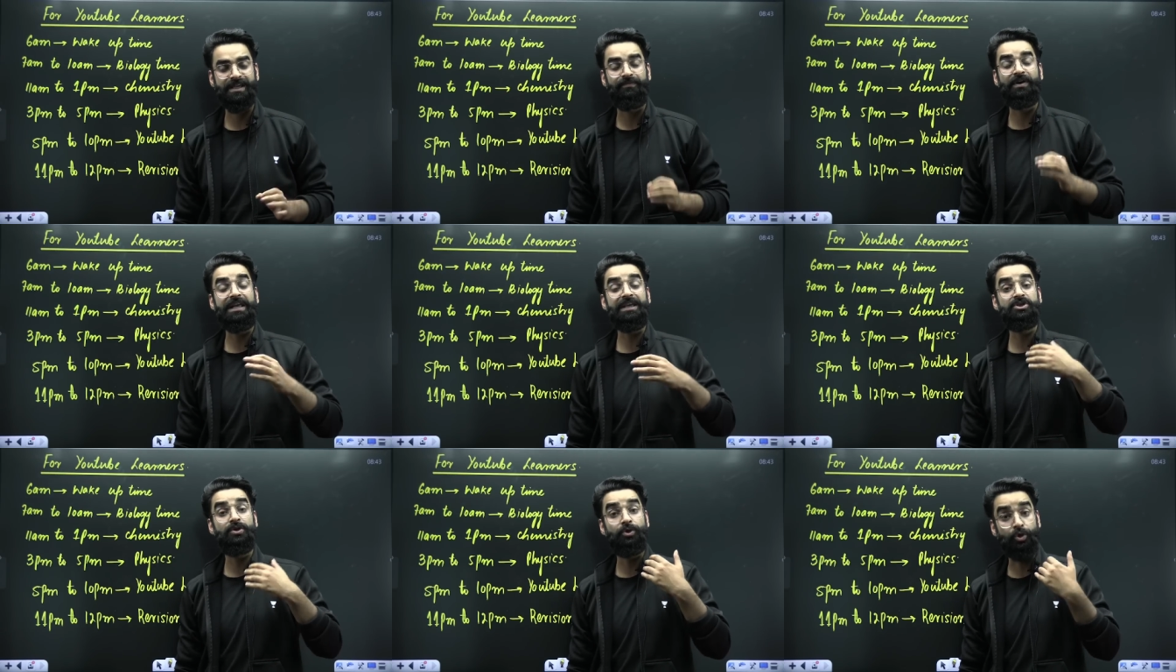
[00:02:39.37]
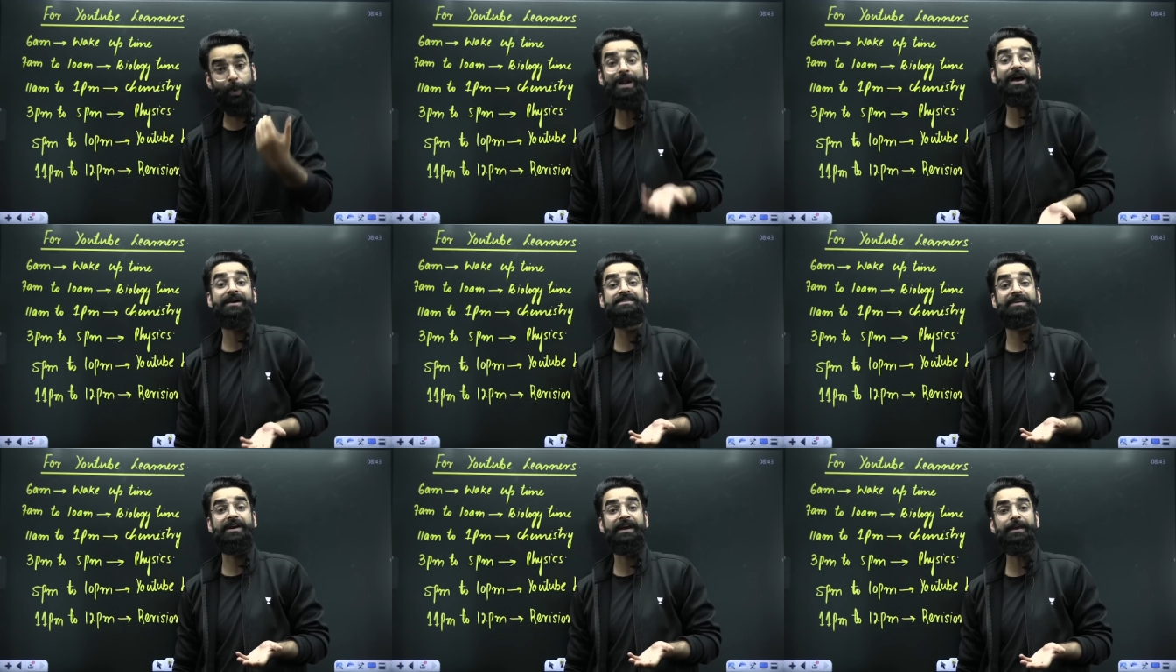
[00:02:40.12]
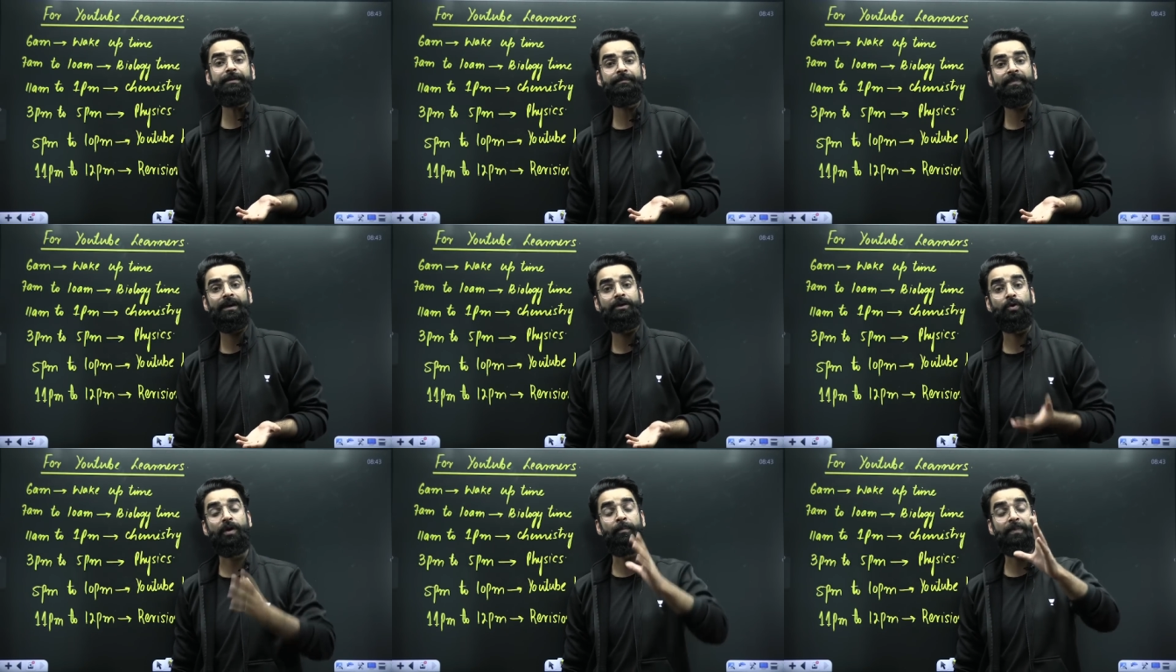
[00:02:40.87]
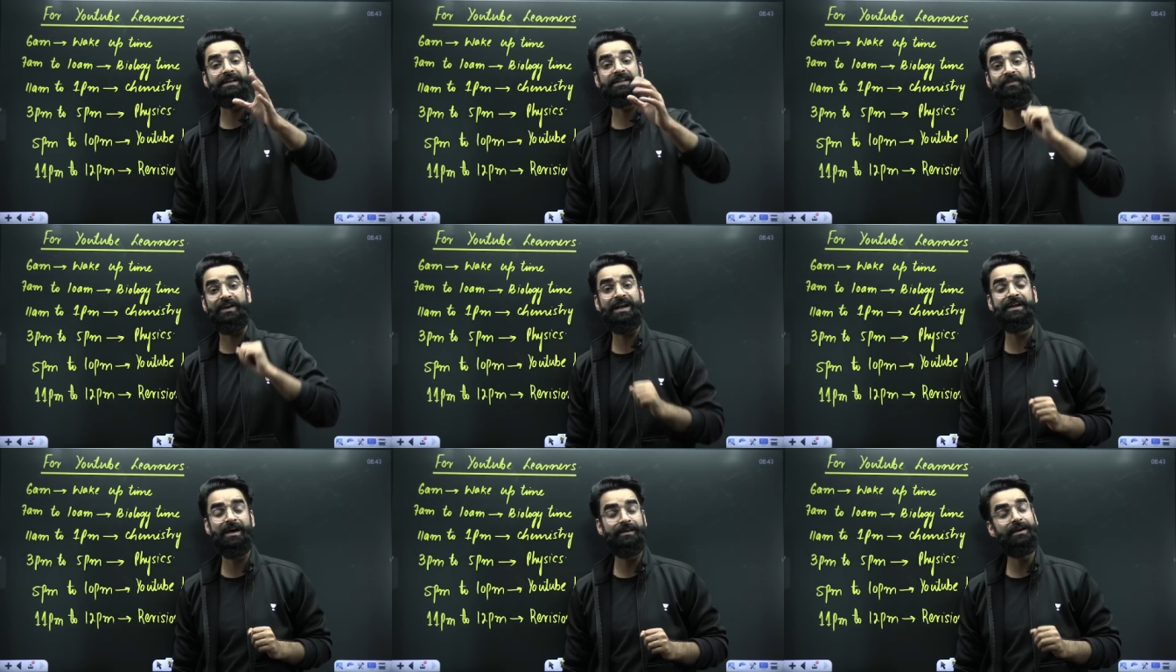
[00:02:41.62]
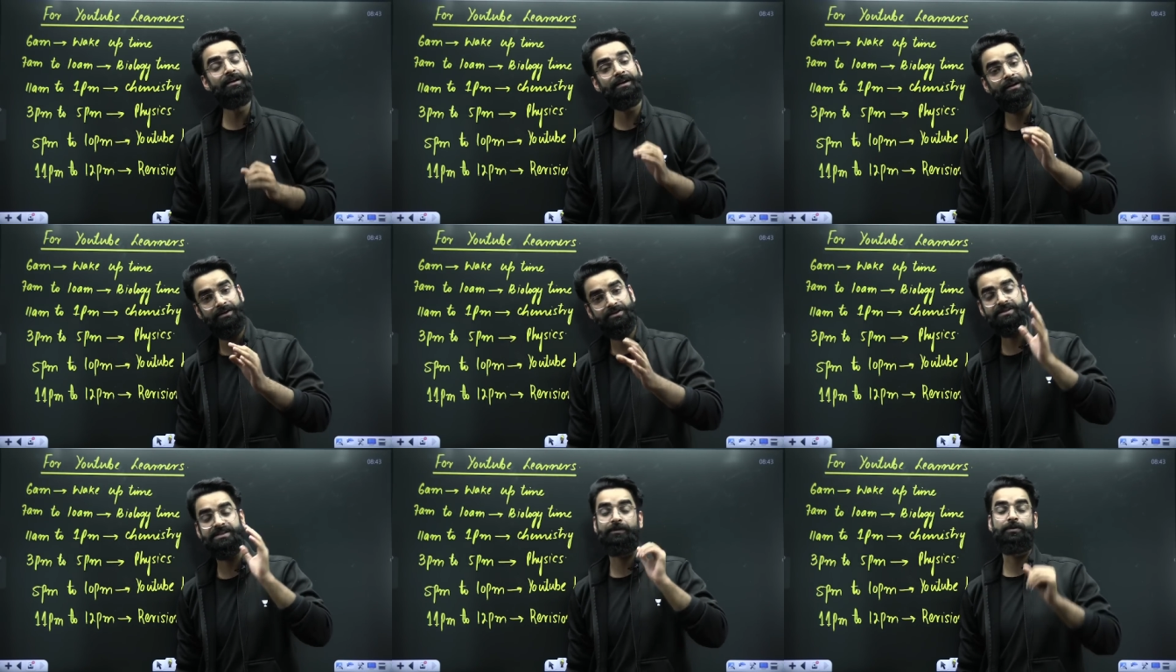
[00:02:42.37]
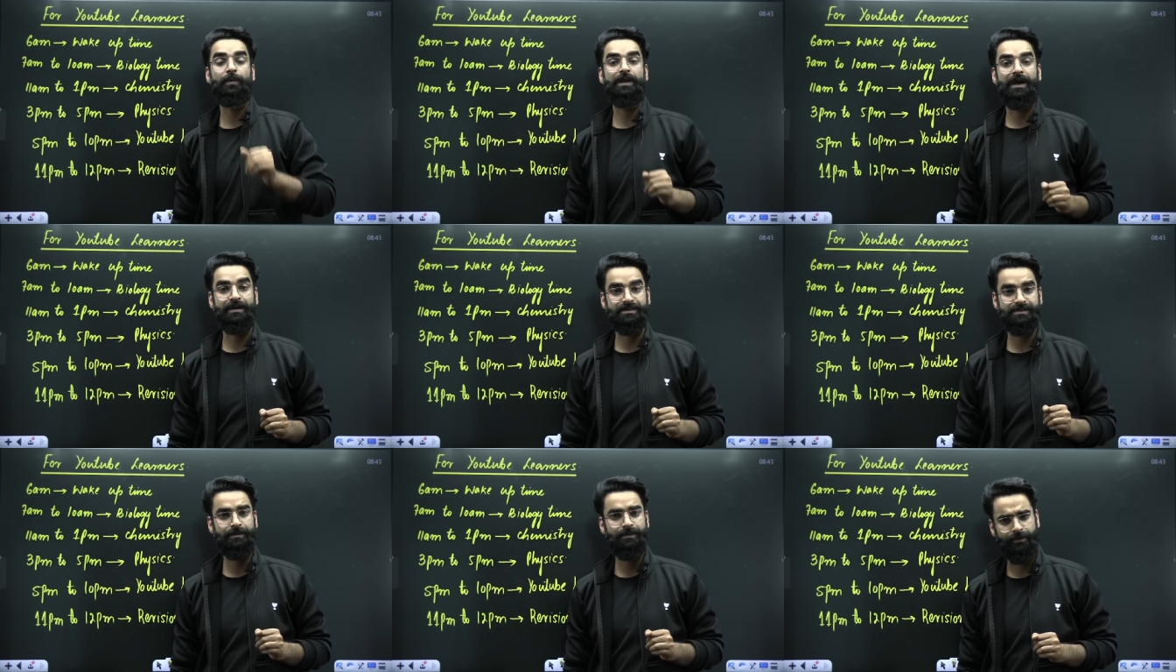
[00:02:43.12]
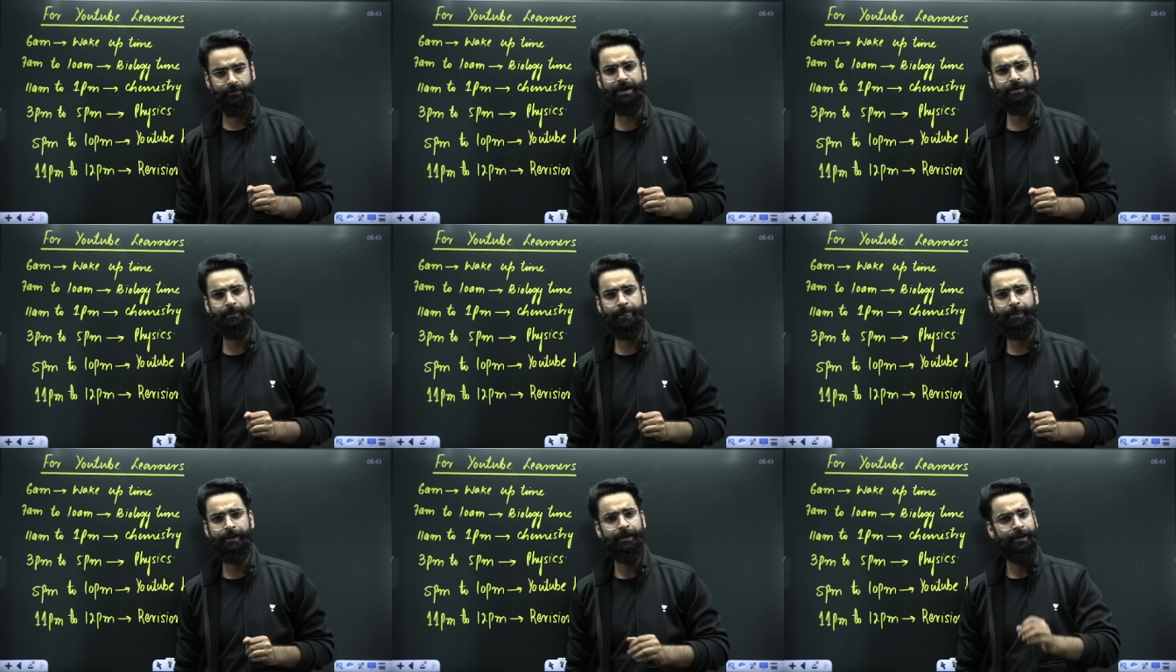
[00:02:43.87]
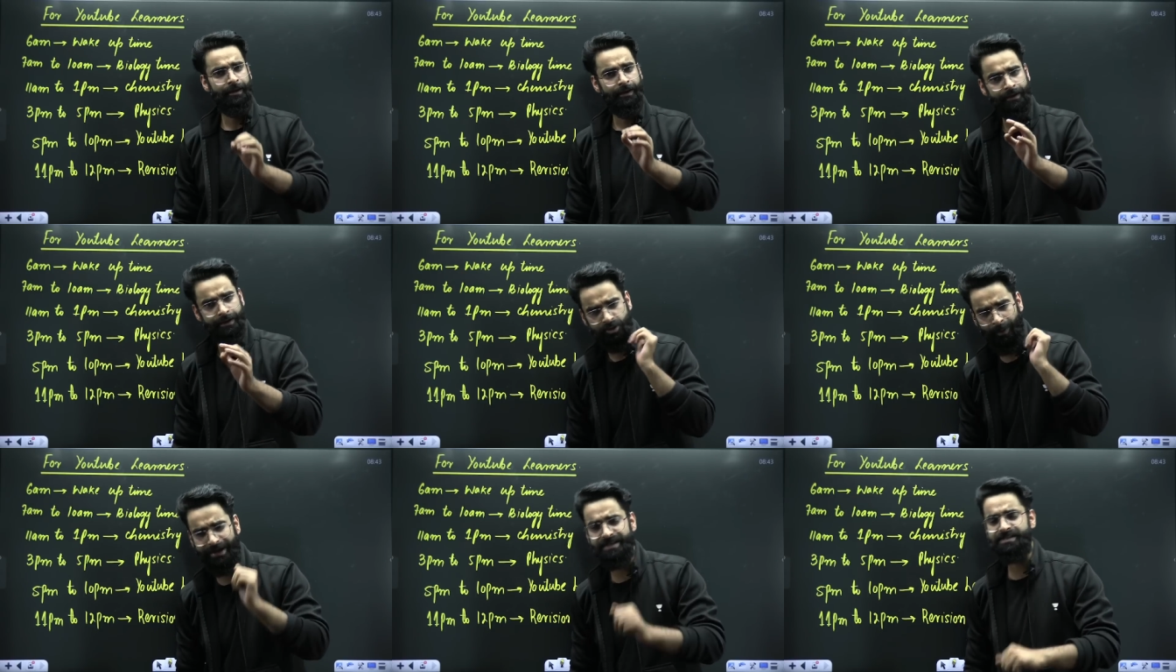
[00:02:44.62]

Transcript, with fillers: If it takes you 12 hours every day to complete the weekly target, just give 12 hours, right? So my dear